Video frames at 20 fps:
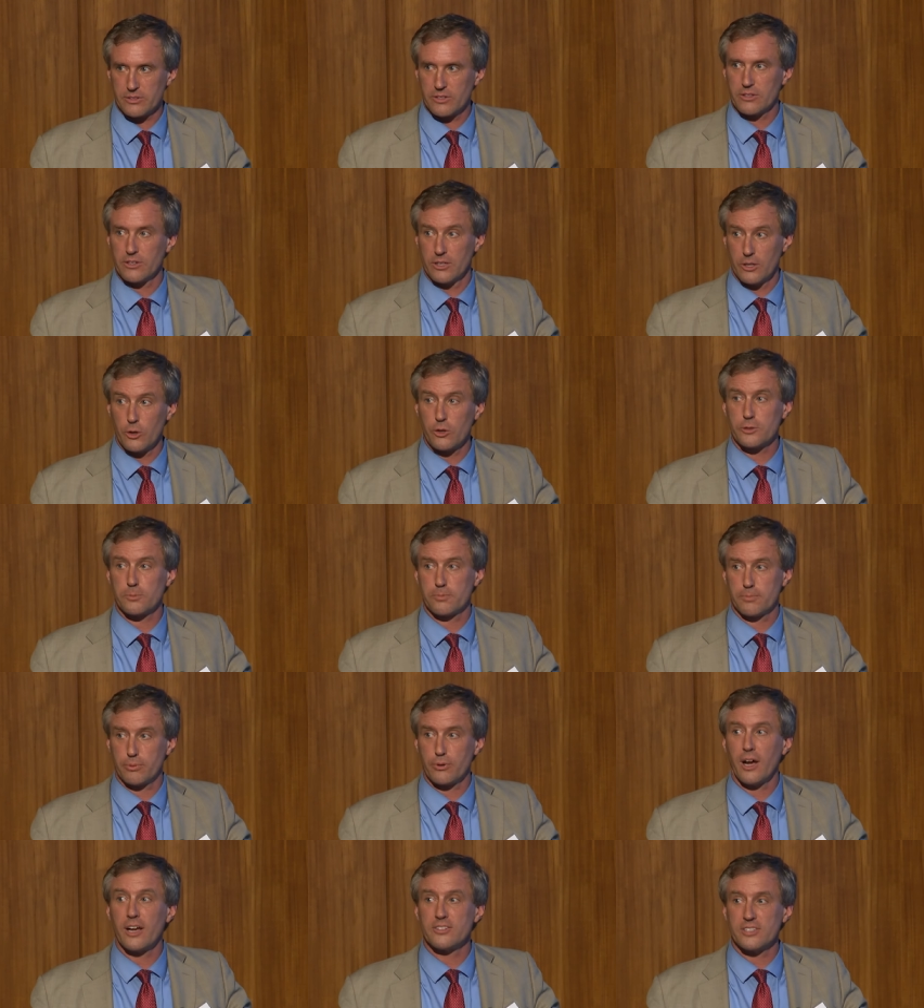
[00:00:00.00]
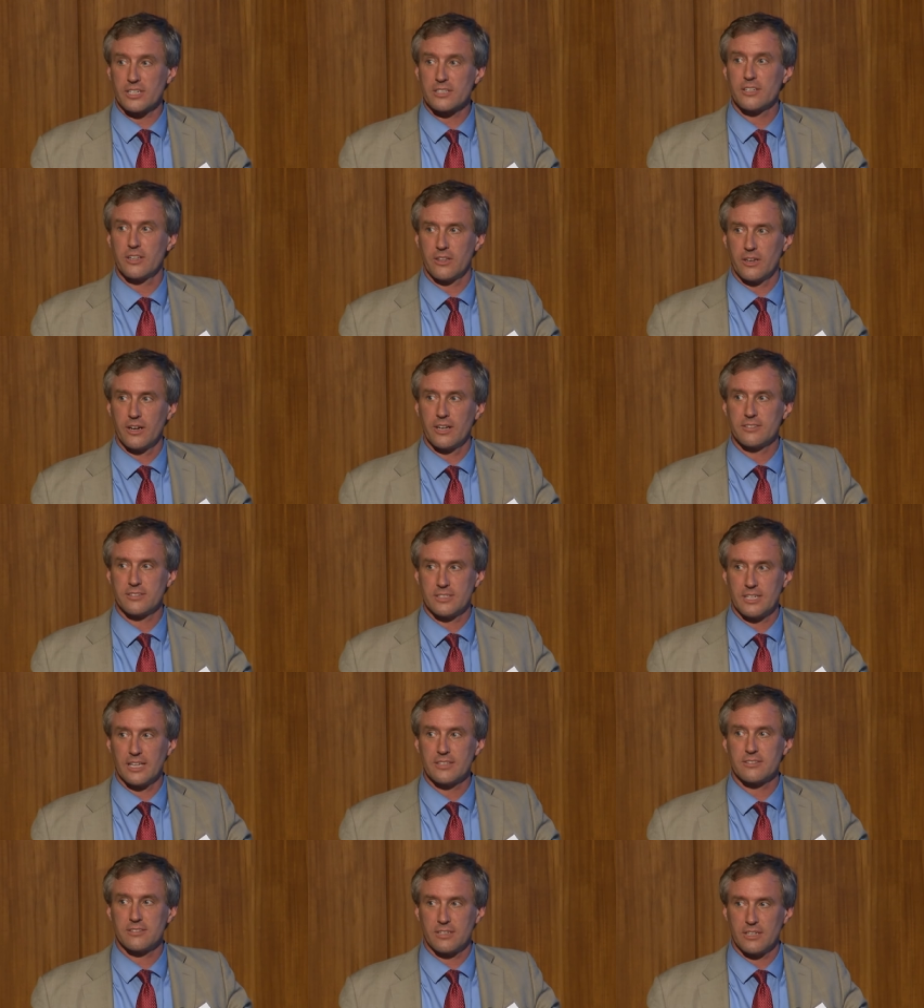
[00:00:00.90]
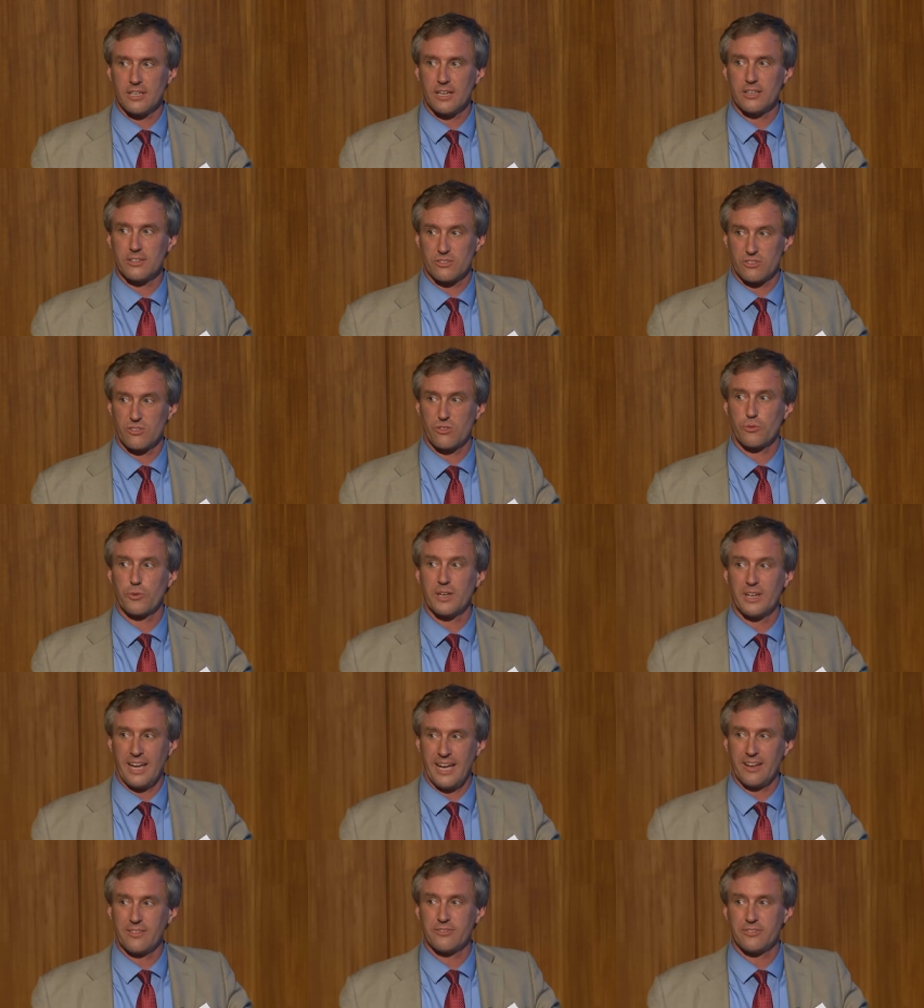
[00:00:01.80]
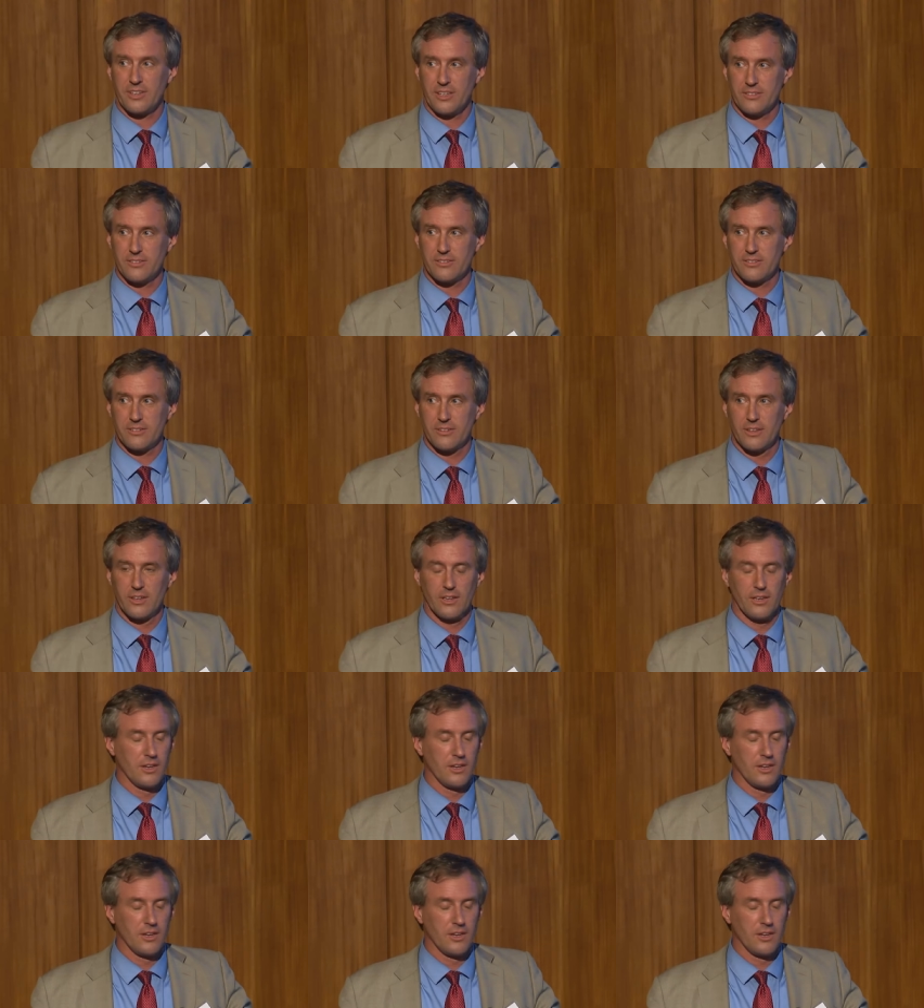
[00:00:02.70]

So the lowest project in the United States today is 3.5 cents.